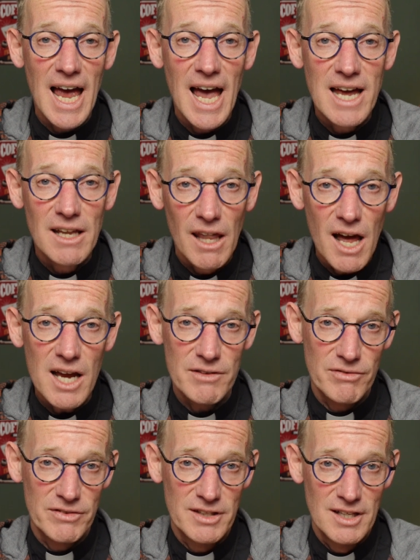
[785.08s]
and
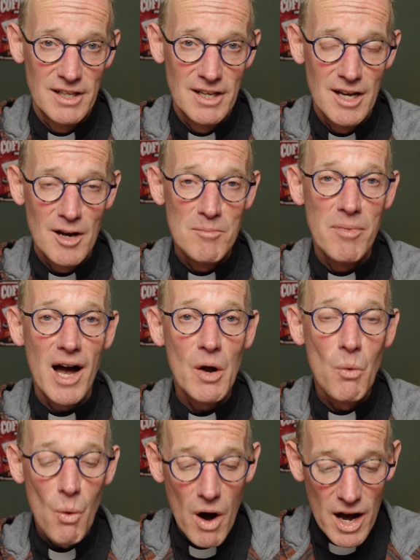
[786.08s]
life. By
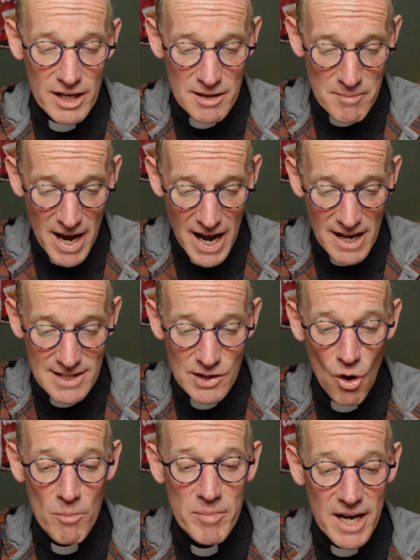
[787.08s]
one man's
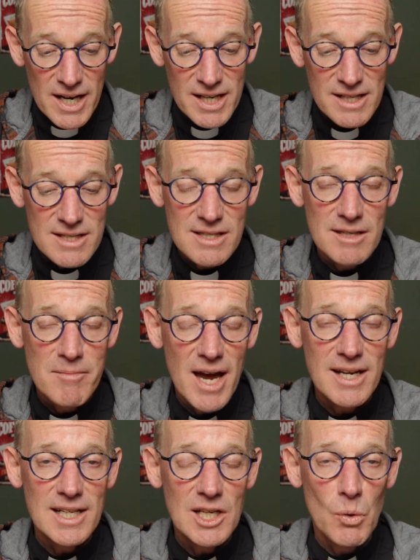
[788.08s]
obedience, the
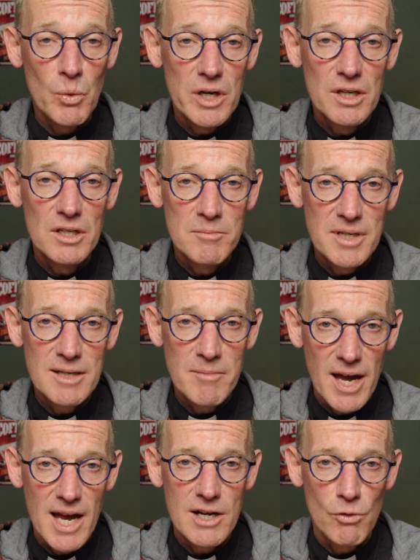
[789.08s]
many will be
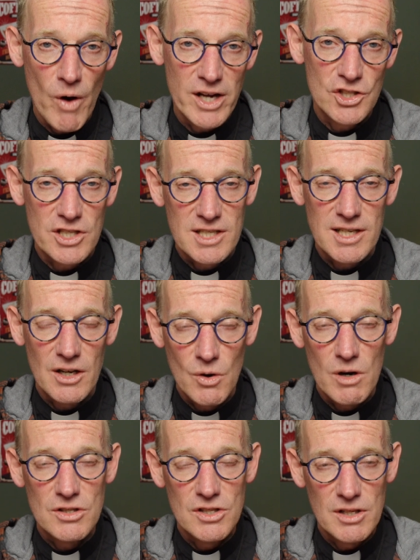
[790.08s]
made righteous. And of
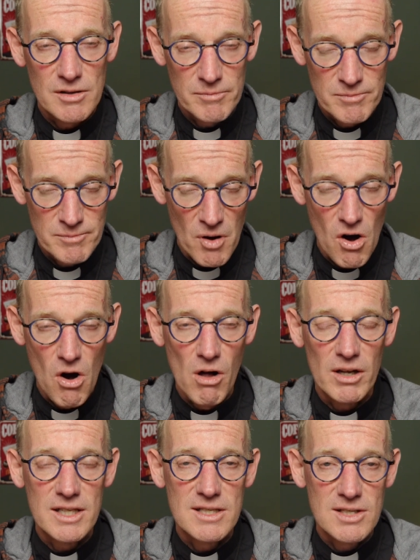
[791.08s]
course,
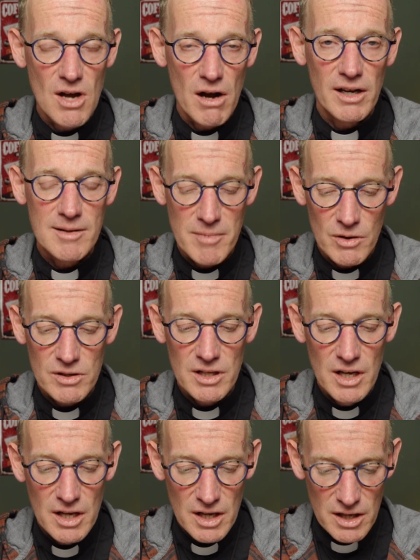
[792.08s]
Paul is talking about
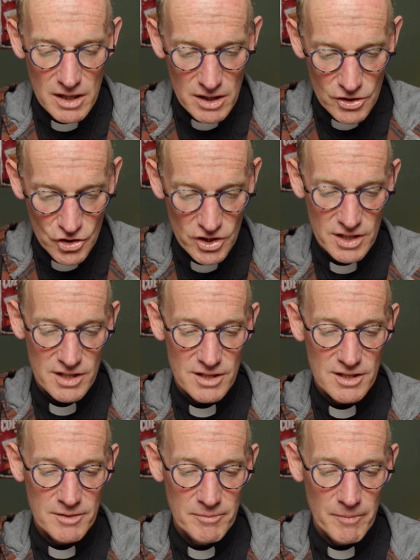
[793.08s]

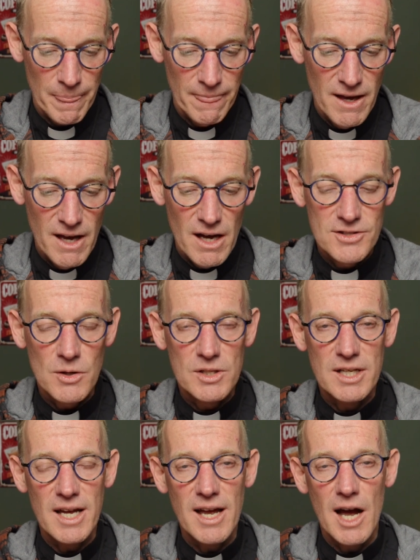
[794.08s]
Jesus. And so
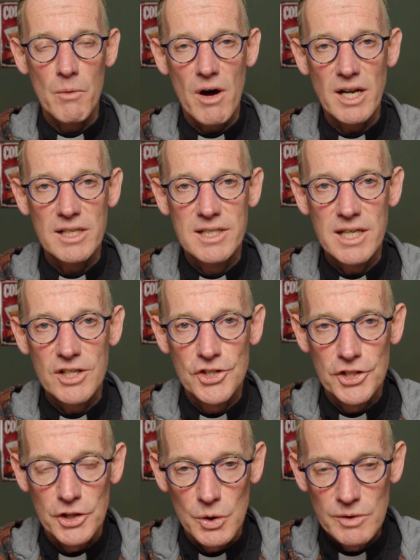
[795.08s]
today I want to teach
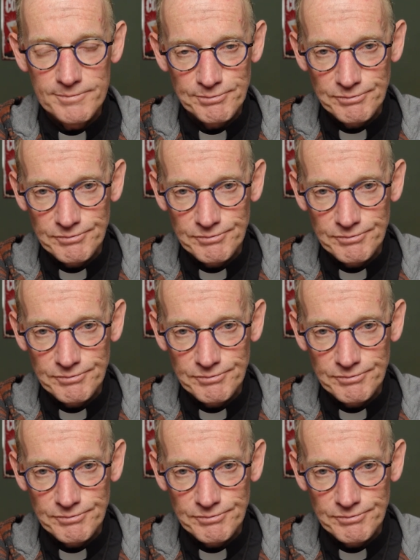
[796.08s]
you